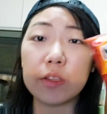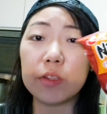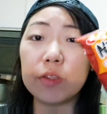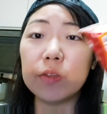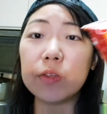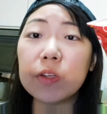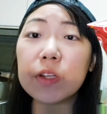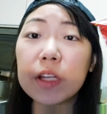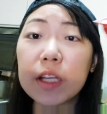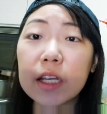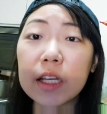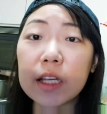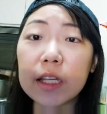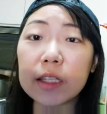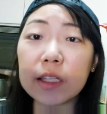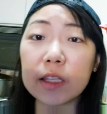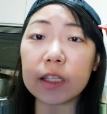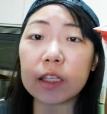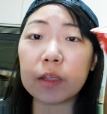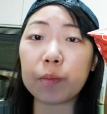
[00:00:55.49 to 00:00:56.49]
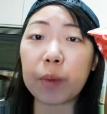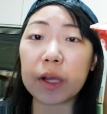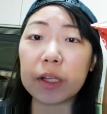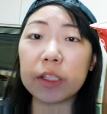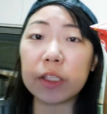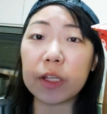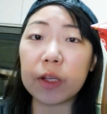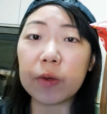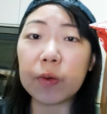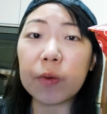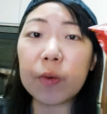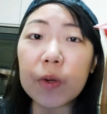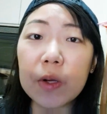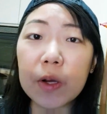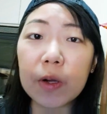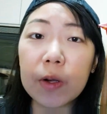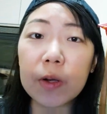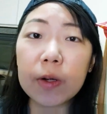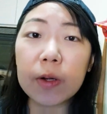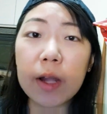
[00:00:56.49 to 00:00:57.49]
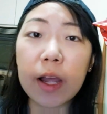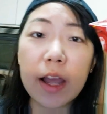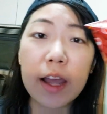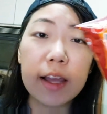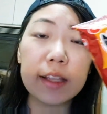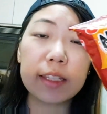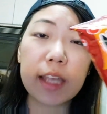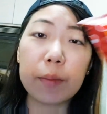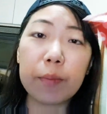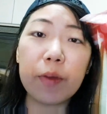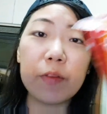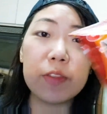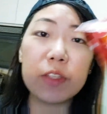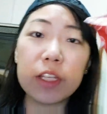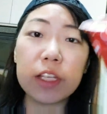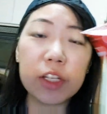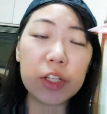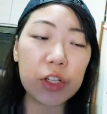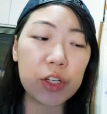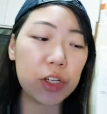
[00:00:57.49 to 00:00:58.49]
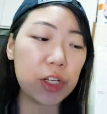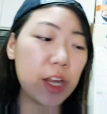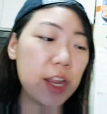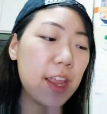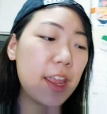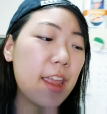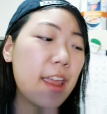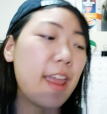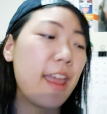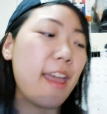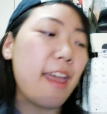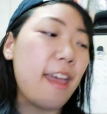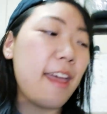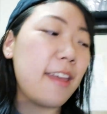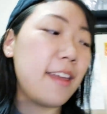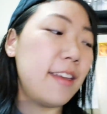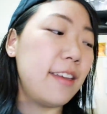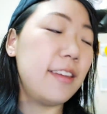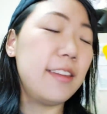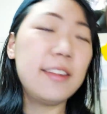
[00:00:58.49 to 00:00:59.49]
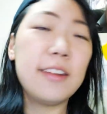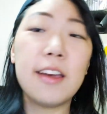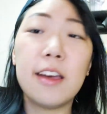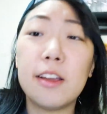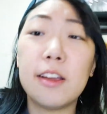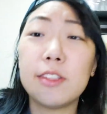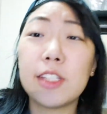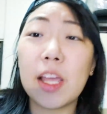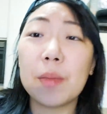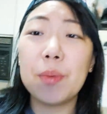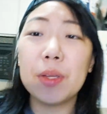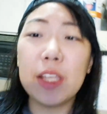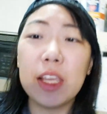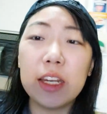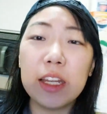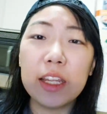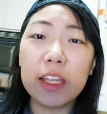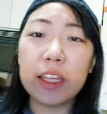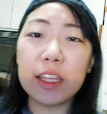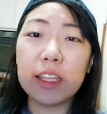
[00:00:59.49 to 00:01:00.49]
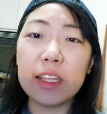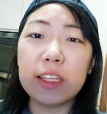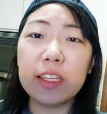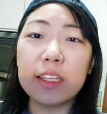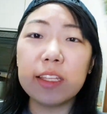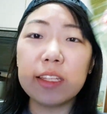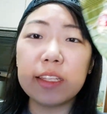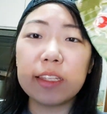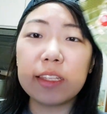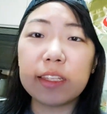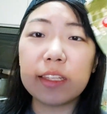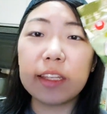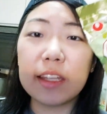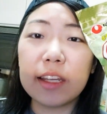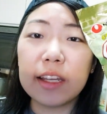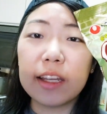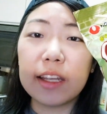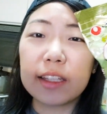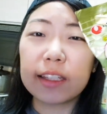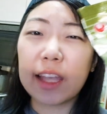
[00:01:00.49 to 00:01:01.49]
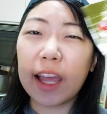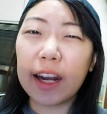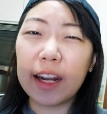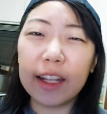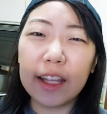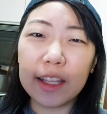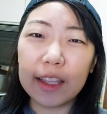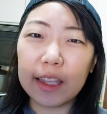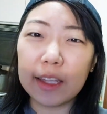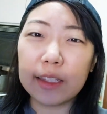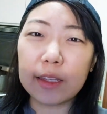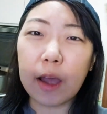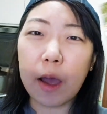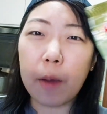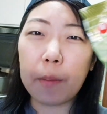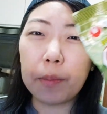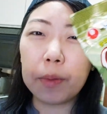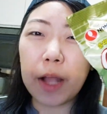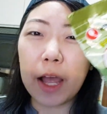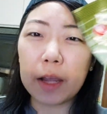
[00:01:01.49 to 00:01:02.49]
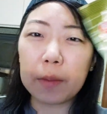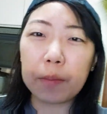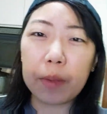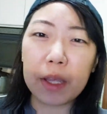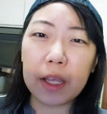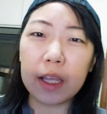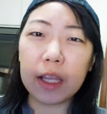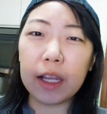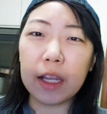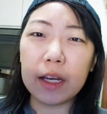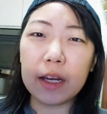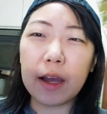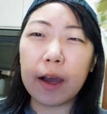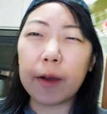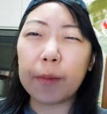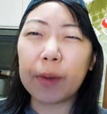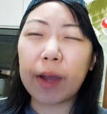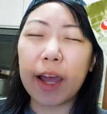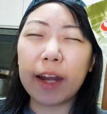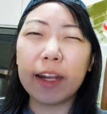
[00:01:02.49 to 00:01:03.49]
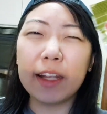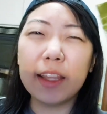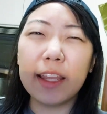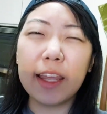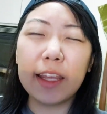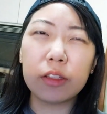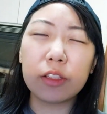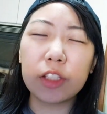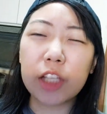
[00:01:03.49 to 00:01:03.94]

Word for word: Neoguri is a spicy udon type of dish, and chapaghetti is kind of like this black bean, kind of like